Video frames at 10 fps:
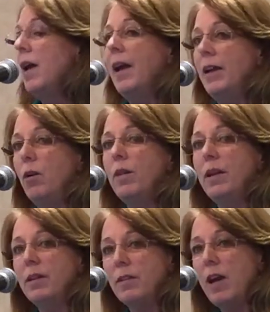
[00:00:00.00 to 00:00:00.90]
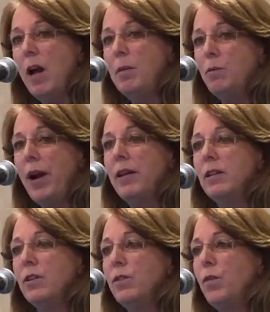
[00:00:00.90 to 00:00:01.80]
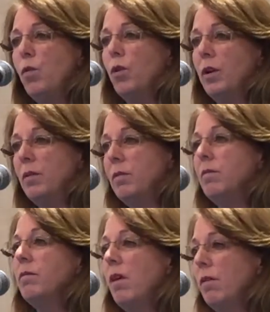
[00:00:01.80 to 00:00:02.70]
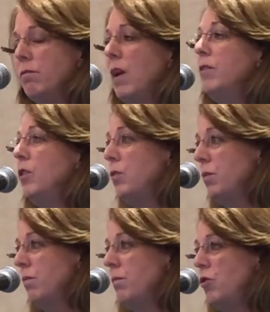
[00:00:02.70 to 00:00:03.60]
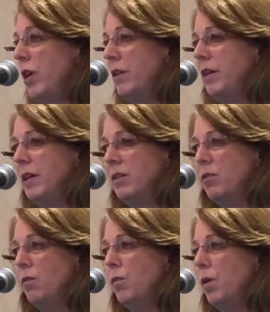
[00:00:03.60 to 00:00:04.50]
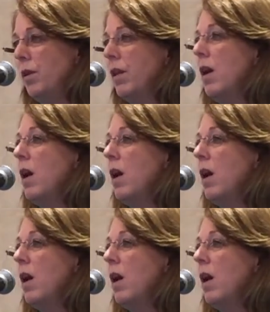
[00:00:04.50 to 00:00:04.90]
And I know that it's a common practice for revenue sharing and so forth